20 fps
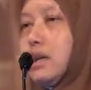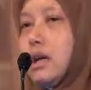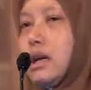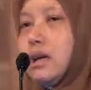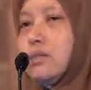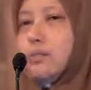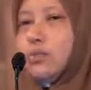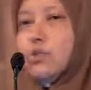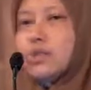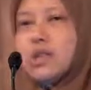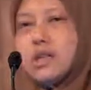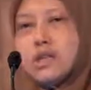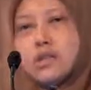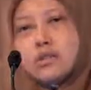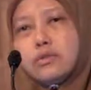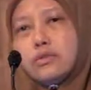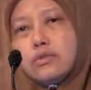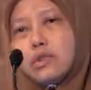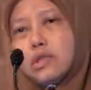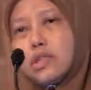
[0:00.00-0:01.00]
and
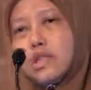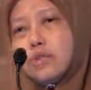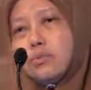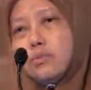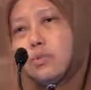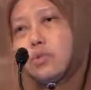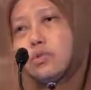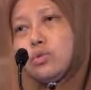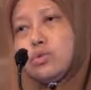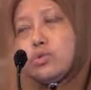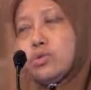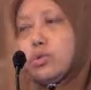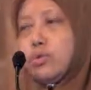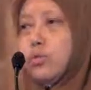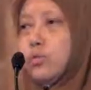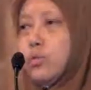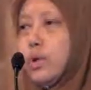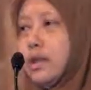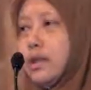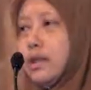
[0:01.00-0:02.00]
potential for dispute
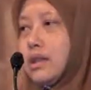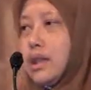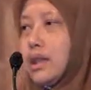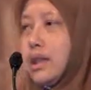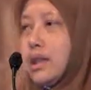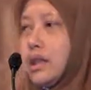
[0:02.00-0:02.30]
when they